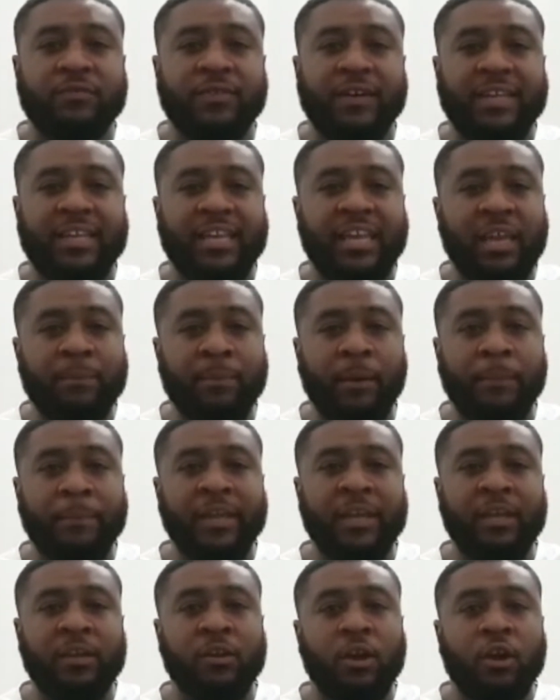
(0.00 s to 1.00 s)
without the keeper
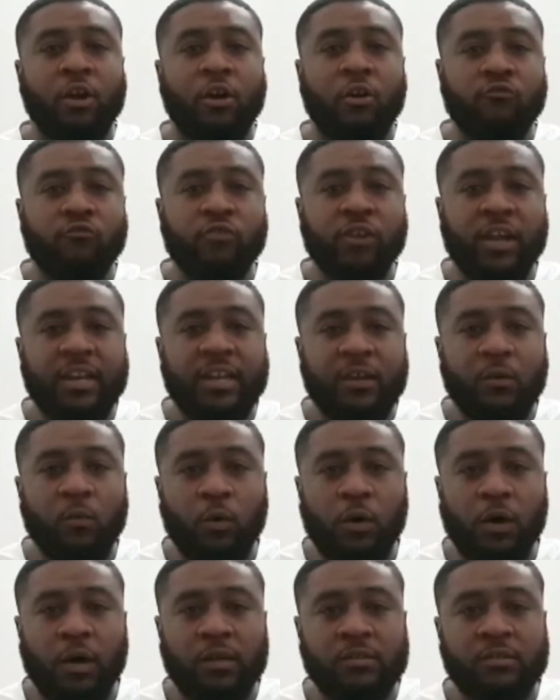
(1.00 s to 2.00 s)
being really
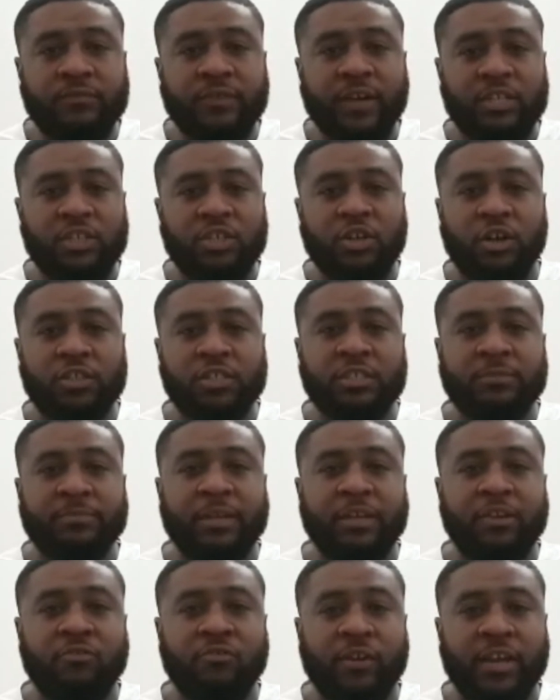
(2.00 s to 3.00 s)
worked, without chances
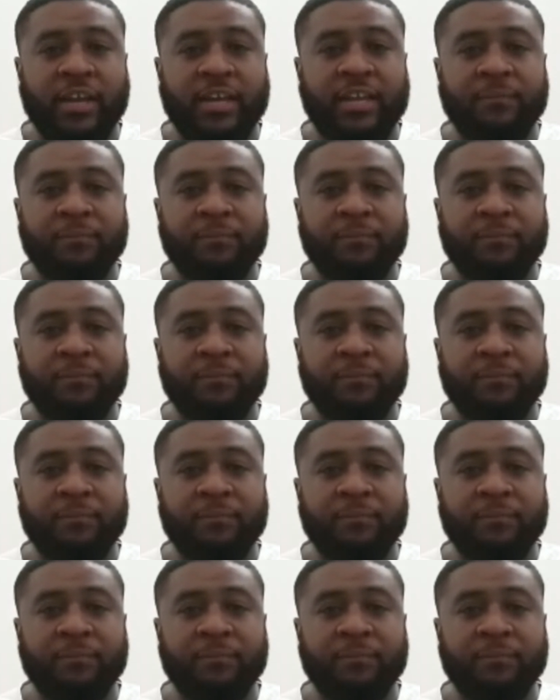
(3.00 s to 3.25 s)
being created.